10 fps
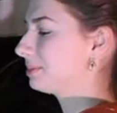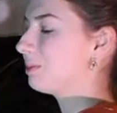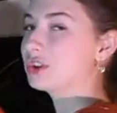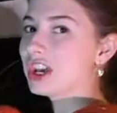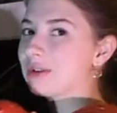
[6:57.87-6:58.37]

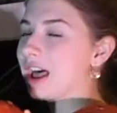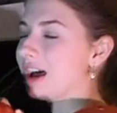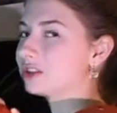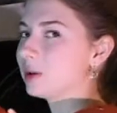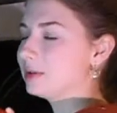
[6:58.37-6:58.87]
which I don't
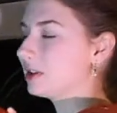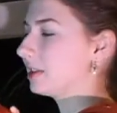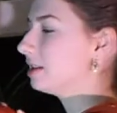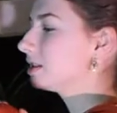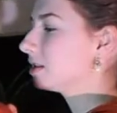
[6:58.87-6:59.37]
have, so I'm using
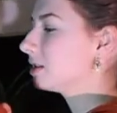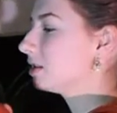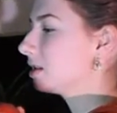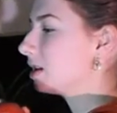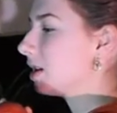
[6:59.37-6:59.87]
this,
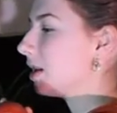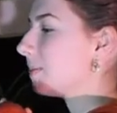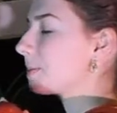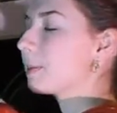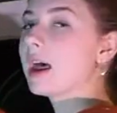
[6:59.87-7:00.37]

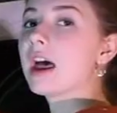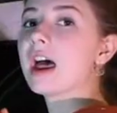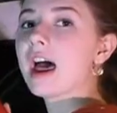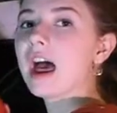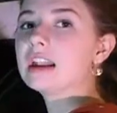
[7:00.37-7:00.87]

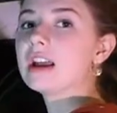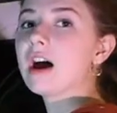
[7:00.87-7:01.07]
and